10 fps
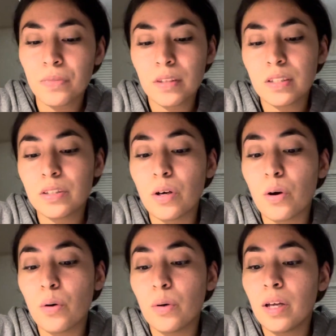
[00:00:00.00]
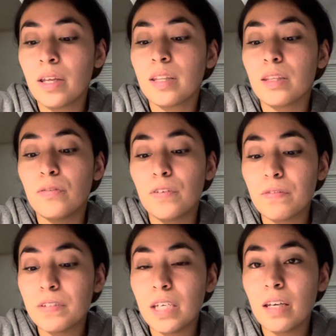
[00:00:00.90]
So the
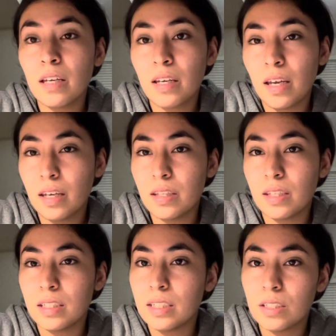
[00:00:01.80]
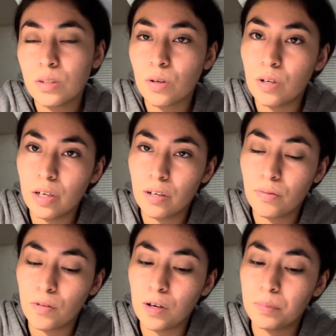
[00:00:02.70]
50 in the t-score
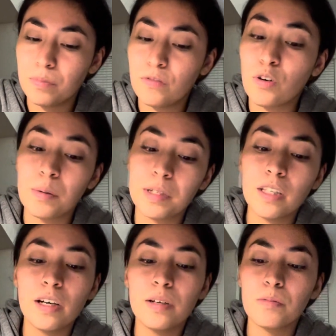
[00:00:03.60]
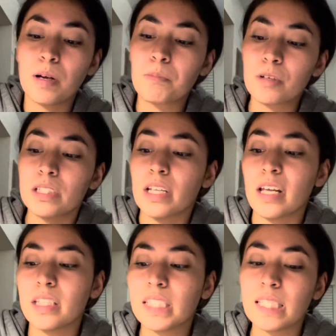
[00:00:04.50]
formula
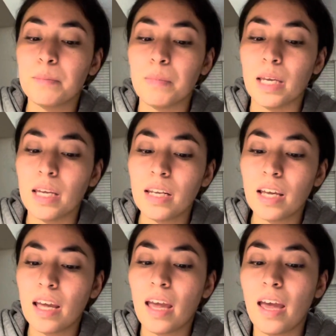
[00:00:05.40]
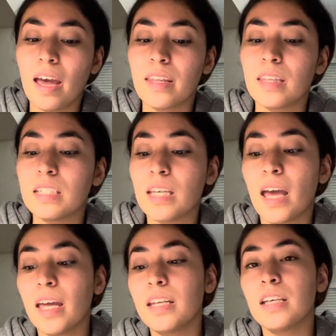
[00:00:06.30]
represents the mean, and the
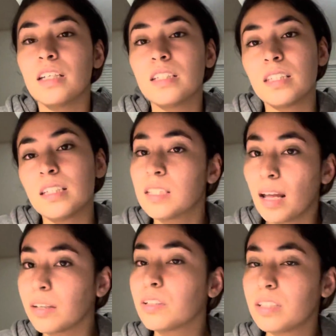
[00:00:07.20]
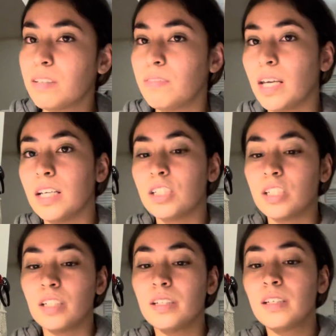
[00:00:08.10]
10 is the standard
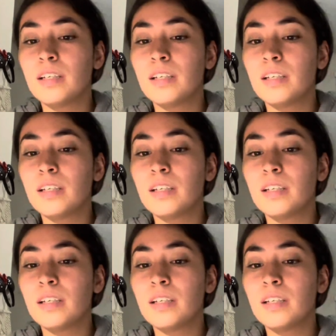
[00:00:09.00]
deviation.